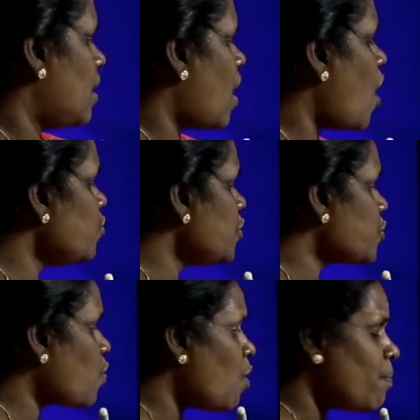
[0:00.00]
How to
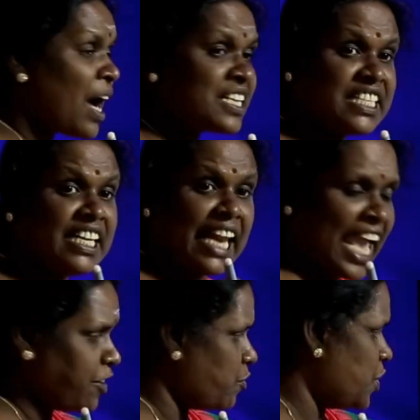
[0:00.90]
score marks in
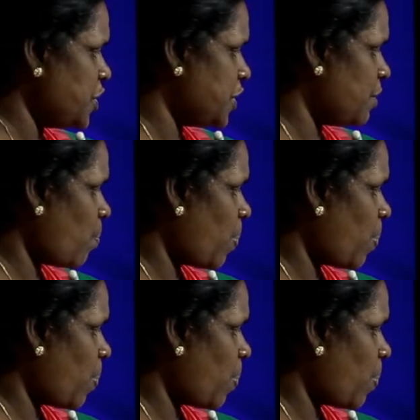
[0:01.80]
language?